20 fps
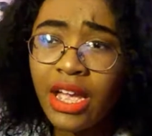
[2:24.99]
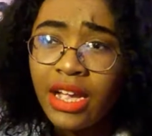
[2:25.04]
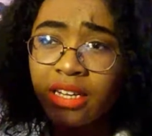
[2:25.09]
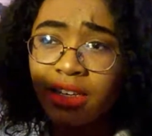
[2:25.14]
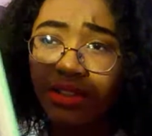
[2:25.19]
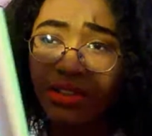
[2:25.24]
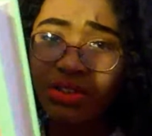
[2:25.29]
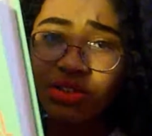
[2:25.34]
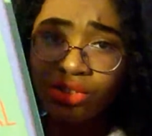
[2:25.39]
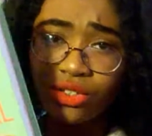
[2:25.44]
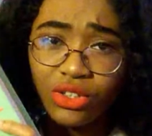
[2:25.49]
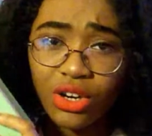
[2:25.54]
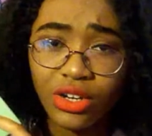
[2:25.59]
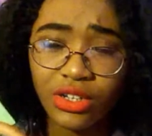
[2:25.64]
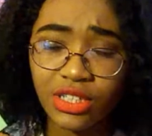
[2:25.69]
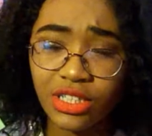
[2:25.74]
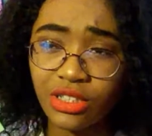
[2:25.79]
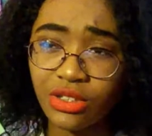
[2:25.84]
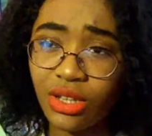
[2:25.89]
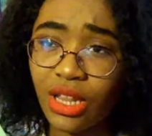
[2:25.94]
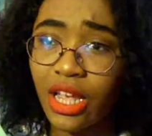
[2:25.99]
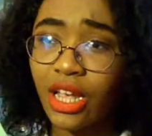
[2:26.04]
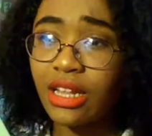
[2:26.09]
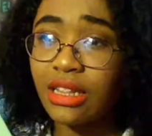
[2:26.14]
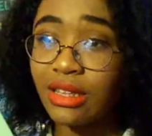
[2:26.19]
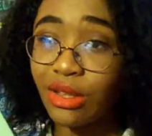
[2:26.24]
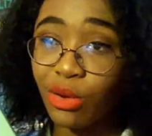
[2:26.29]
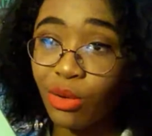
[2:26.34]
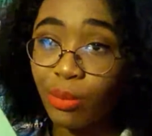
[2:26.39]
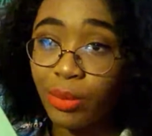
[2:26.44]
It doesn't start till like a
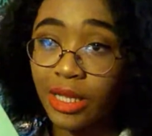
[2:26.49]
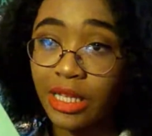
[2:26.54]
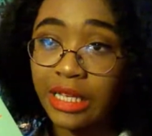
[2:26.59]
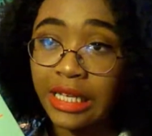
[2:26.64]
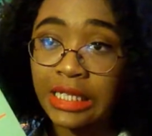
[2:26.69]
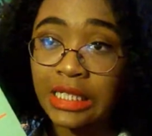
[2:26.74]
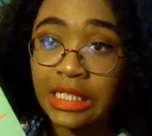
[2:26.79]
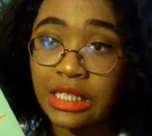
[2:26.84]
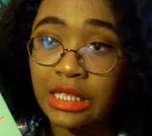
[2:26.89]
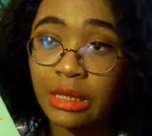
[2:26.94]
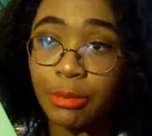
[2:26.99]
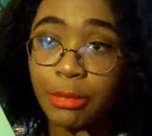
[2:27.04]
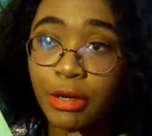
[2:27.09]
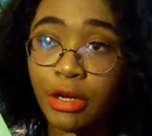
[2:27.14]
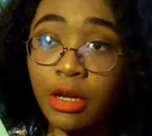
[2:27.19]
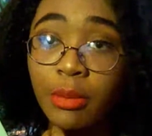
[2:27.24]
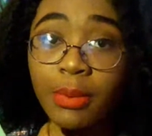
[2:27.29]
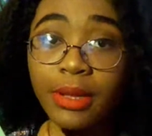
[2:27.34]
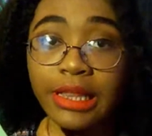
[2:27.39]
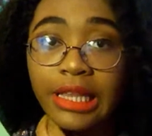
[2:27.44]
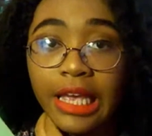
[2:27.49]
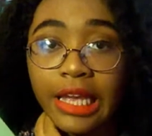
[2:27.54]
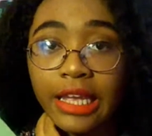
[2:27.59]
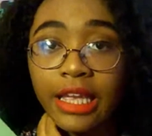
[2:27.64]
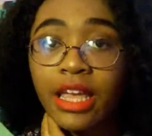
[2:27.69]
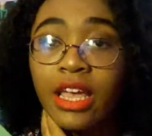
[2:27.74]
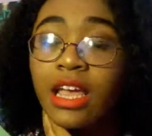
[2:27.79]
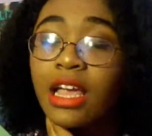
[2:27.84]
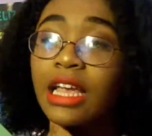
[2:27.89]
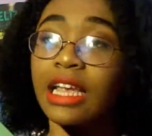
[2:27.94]
little bit into the book, but like,
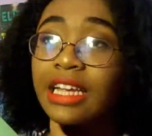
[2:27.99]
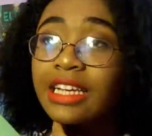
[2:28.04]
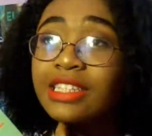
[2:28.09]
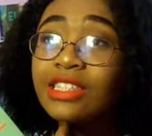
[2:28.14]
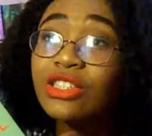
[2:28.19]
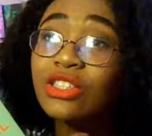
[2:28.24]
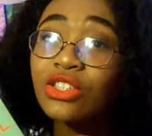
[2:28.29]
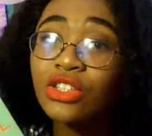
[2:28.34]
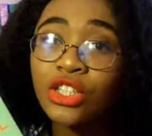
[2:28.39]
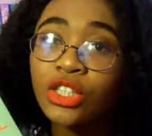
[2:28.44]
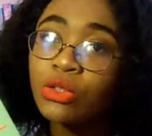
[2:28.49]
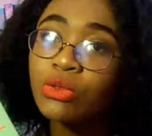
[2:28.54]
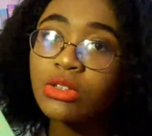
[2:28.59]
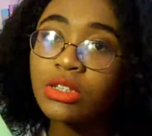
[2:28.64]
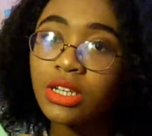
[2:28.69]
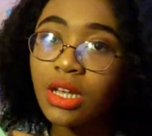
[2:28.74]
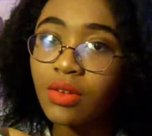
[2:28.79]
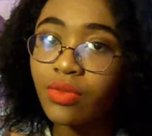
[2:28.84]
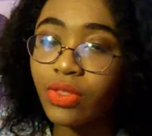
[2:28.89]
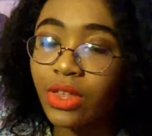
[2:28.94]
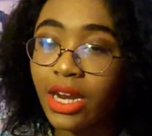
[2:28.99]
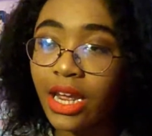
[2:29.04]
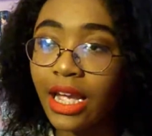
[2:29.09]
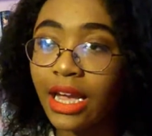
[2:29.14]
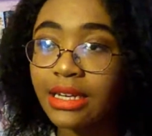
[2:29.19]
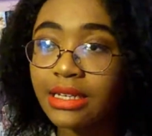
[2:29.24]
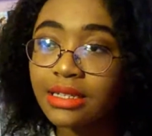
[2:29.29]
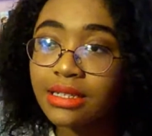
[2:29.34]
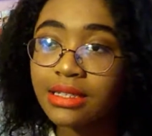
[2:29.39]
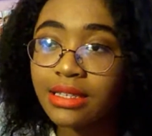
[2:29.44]
it's cute enough that I
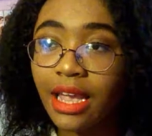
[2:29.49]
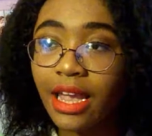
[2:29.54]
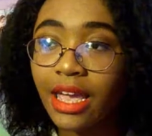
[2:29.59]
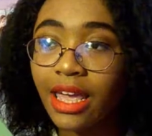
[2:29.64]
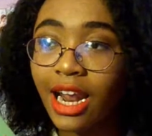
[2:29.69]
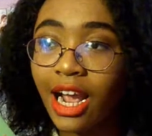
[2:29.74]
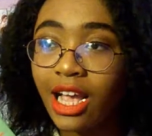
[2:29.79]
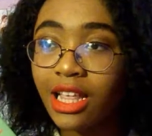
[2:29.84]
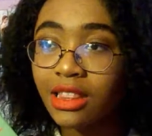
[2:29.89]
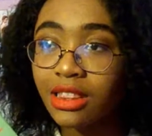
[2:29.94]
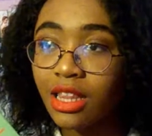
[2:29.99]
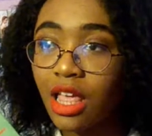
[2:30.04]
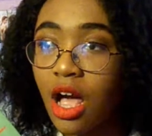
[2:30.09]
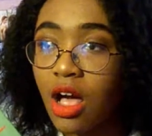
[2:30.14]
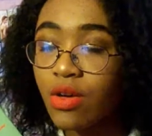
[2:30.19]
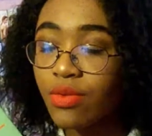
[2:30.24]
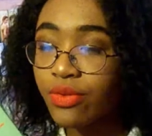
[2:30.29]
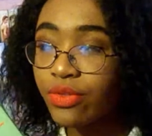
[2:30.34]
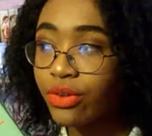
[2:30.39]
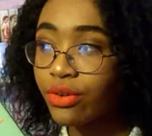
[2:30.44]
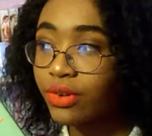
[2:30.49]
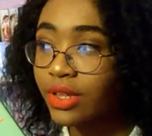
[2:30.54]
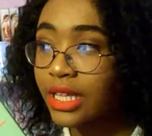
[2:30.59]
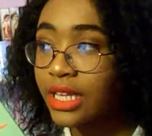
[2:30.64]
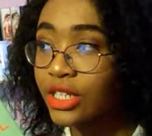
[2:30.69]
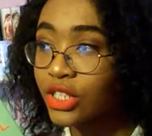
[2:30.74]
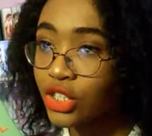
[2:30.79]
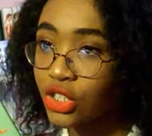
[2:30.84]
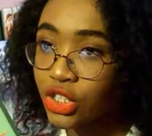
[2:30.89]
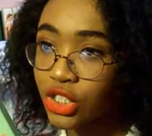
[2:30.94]
had to say it. I love the
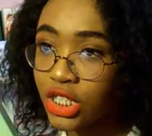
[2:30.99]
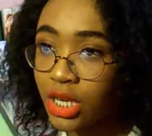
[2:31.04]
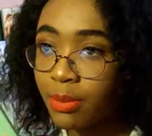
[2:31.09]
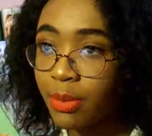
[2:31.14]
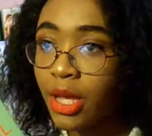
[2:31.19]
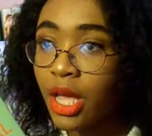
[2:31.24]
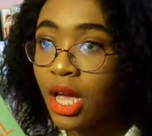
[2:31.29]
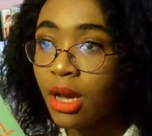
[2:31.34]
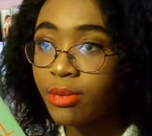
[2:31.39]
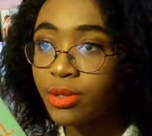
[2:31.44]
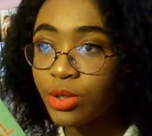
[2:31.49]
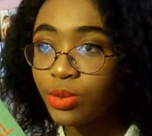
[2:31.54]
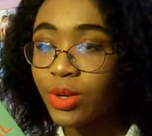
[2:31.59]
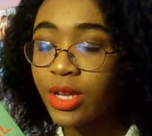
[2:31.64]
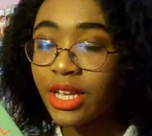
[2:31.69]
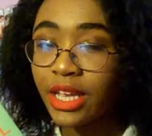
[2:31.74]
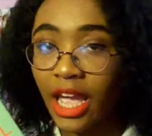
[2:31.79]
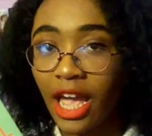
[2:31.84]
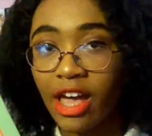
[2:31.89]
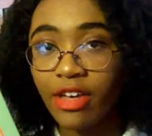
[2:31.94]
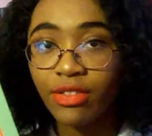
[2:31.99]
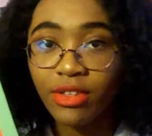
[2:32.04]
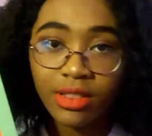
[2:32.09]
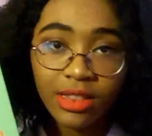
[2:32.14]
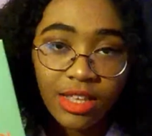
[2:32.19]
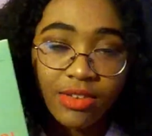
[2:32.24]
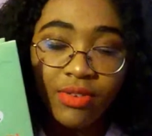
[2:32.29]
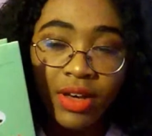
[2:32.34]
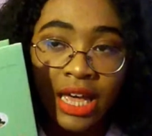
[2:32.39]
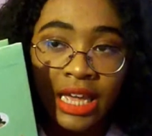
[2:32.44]
relationship between Kath and
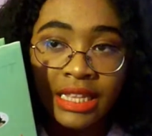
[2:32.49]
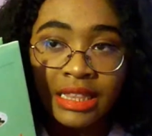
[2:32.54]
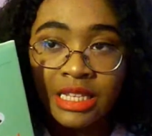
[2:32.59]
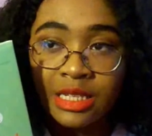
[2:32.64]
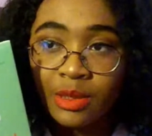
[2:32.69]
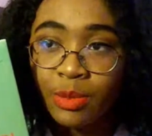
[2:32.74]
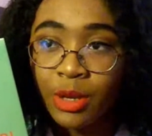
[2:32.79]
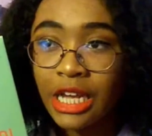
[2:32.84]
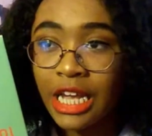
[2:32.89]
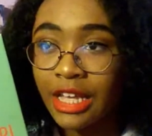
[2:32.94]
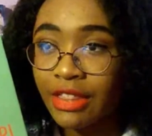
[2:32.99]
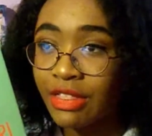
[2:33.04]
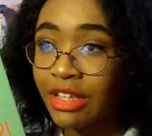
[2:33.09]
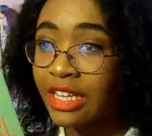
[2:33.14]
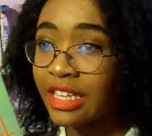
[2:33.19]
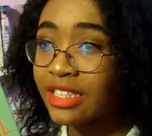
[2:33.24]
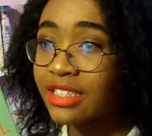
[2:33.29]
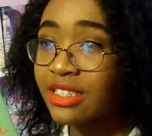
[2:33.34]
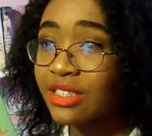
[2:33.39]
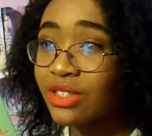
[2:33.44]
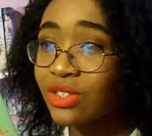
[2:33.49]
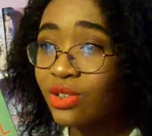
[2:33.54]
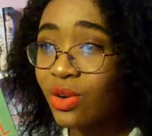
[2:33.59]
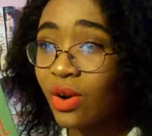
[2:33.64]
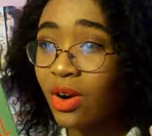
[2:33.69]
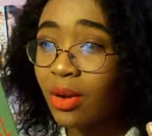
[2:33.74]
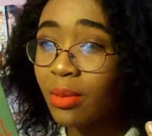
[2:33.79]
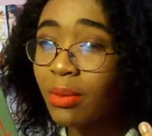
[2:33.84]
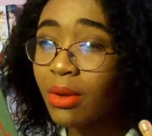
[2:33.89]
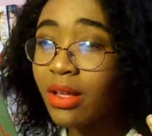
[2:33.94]
Levi in this book. I think it's
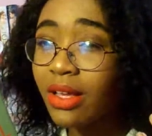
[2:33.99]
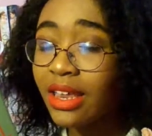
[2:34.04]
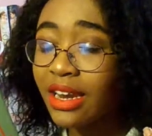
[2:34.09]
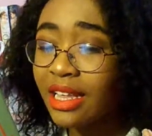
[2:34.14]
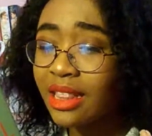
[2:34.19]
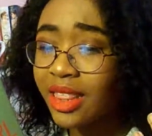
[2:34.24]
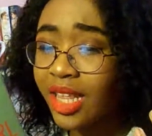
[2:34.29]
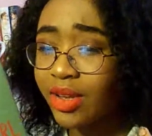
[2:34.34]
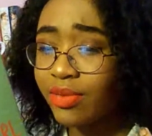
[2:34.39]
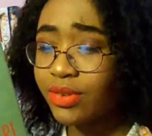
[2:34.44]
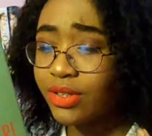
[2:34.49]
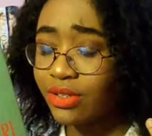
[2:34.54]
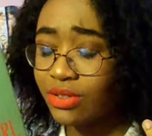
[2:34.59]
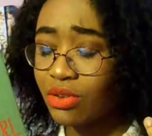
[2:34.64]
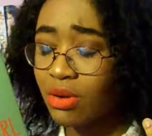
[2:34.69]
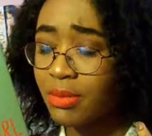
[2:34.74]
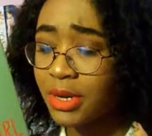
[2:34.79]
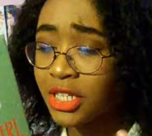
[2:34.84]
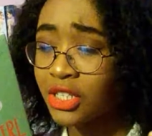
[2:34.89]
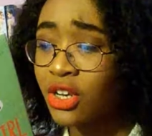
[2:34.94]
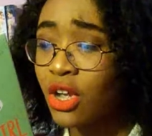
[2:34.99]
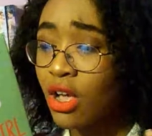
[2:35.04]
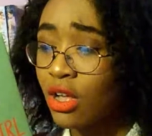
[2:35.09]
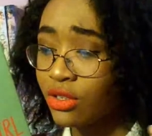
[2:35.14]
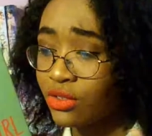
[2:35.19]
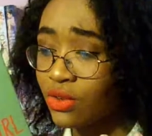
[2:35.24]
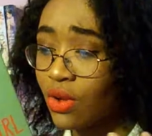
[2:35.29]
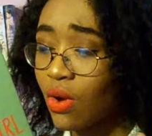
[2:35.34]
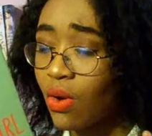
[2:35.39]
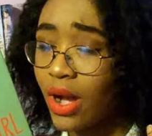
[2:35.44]
adorable, and I love it so much.
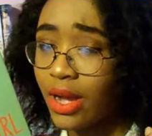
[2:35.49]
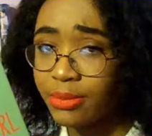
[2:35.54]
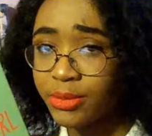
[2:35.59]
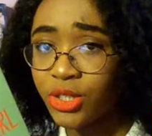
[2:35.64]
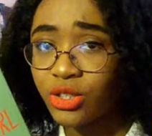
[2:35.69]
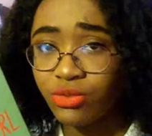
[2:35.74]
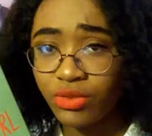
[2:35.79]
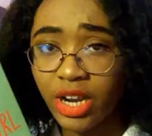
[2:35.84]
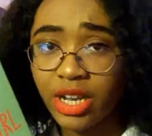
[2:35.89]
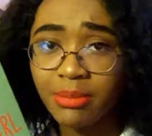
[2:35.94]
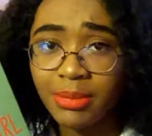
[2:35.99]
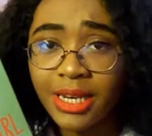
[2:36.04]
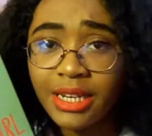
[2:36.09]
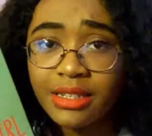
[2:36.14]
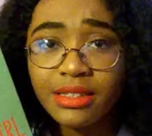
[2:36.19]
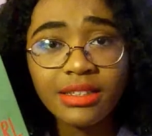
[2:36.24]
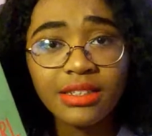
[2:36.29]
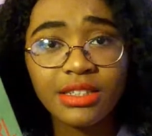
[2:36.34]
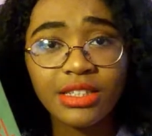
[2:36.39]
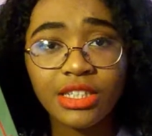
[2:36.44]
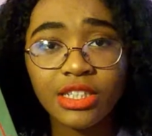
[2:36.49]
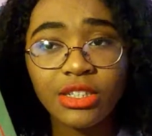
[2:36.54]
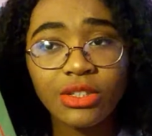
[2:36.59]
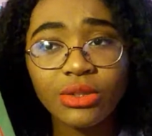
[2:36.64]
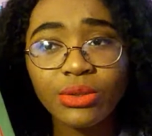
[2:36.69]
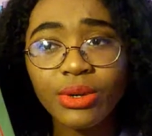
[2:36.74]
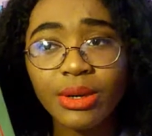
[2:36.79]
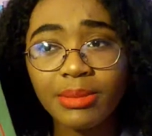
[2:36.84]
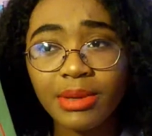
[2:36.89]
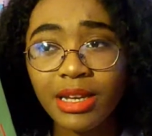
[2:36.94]
So I'm just recommending this to you.
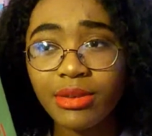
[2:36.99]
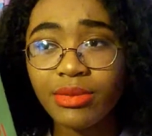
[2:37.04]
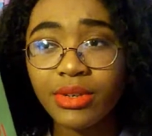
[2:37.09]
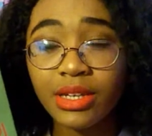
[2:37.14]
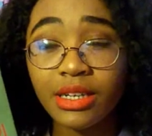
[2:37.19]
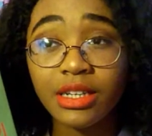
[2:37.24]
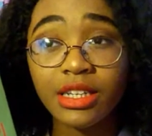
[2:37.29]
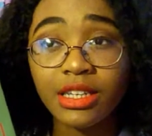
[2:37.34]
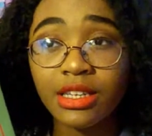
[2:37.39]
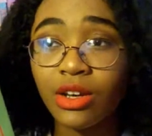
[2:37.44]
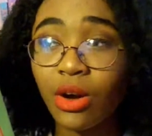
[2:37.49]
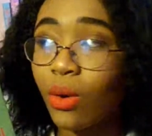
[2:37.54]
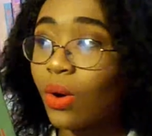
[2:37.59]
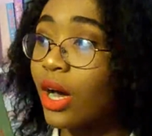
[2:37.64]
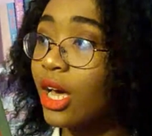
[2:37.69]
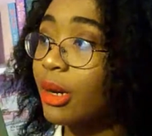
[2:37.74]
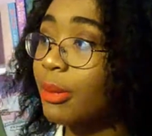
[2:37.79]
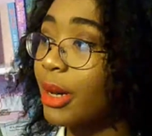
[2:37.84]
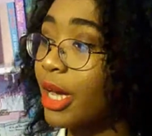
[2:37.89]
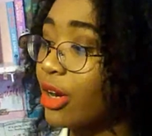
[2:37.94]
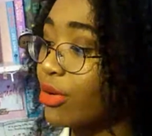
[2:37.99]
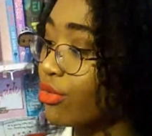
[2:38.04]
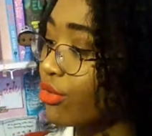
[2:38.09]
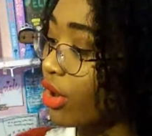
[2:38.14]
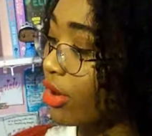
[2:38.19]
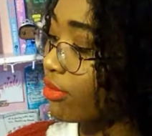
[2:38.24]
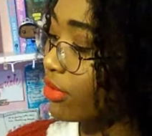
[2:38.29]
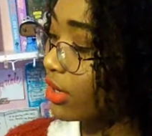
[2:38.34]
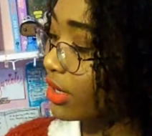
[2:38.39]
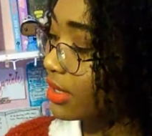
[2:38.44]
I'm not even gonna go on about it
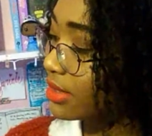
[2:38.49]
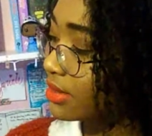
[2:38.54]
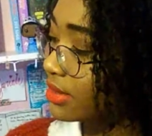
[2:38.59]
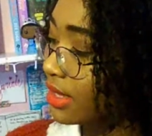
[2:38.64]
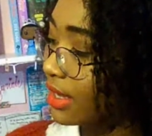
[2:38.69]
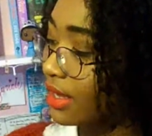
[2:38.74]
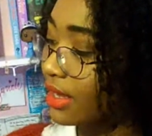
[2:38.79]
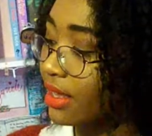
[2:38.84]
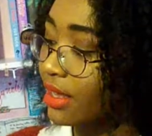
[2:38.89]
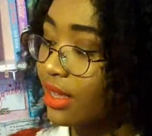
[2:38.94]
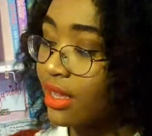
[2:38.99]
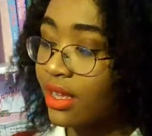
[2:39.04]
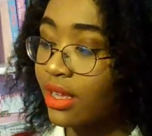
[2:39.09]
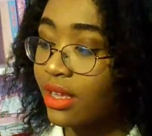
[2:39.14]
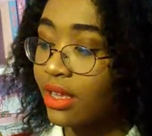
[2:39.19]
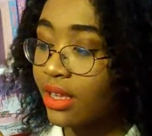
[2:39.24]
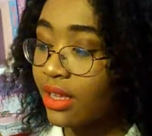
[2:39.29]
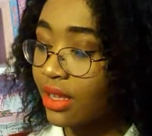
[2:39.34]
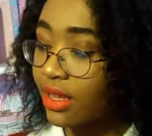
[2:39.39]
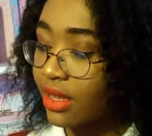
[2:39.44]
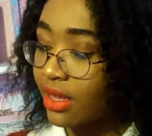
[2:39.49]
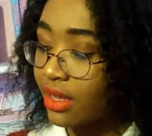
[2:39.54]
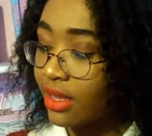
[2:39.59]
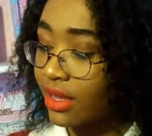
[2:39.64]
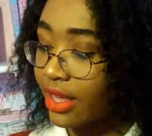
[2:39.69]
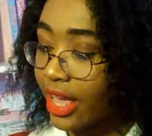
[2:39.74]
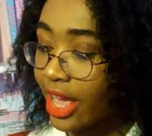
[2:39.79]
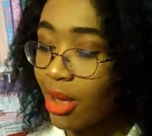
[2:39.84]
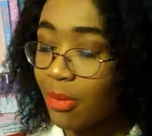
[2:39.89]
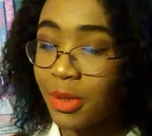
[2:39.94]
forever, because like,
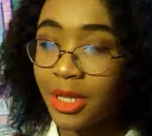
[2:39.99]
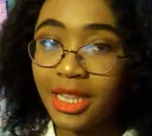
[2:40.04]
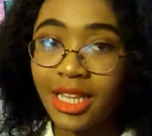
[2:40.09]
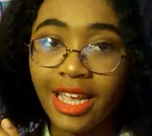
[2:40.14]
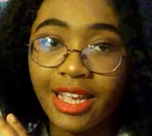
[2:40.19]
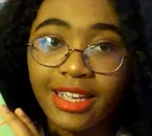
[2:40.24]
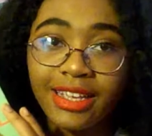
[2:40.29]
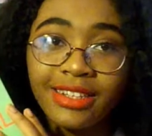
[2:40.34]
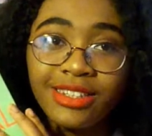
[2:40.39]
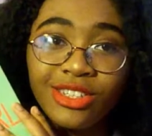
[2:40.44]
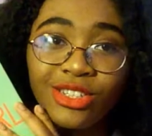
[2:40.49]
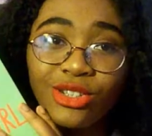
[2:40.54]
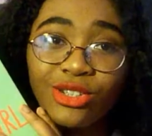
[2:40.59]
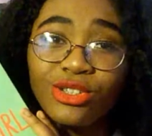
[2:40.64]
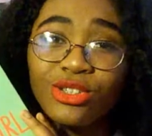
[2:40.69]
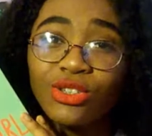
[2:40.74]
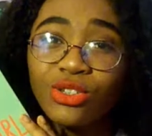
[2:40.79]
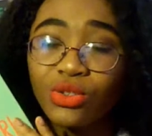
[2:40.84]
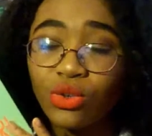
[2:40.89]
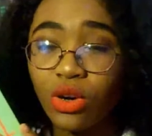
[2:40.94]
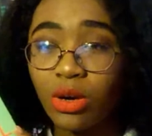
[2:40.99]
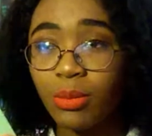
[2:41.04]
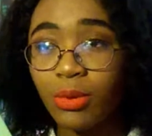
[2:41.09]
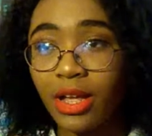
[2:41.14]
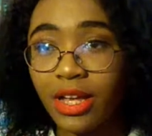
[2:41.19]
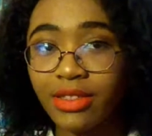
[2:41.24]
yeah, but like it's just adorable.